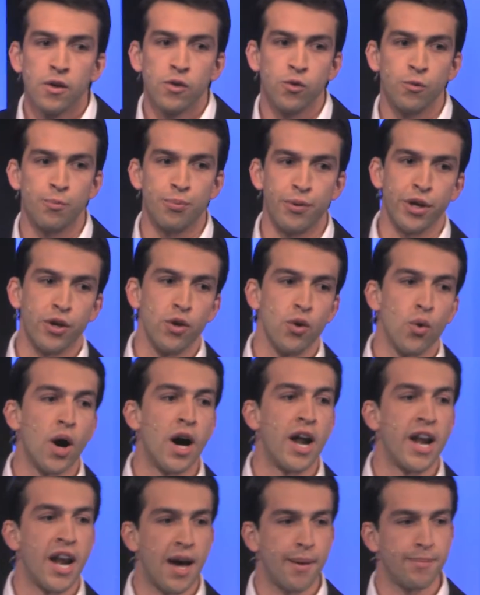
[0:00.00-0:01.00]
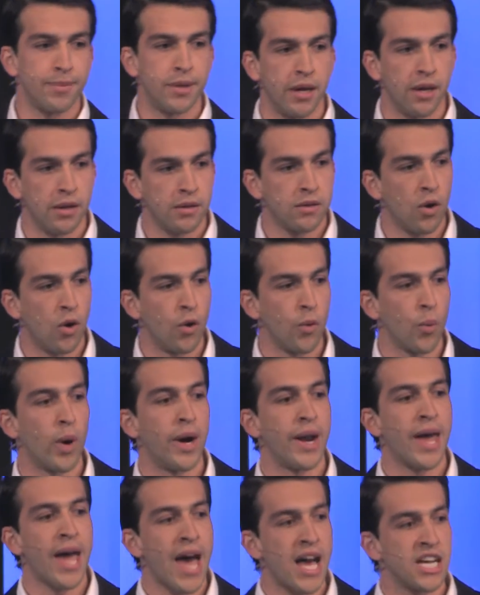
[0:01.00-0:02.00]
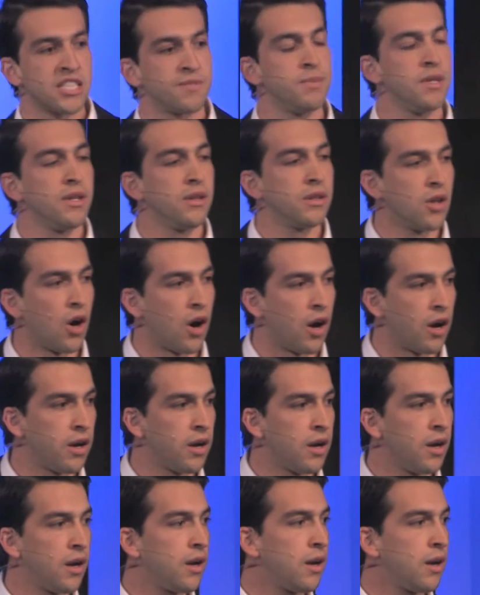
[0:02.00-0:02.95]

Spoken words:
to bring you an update on what has been done,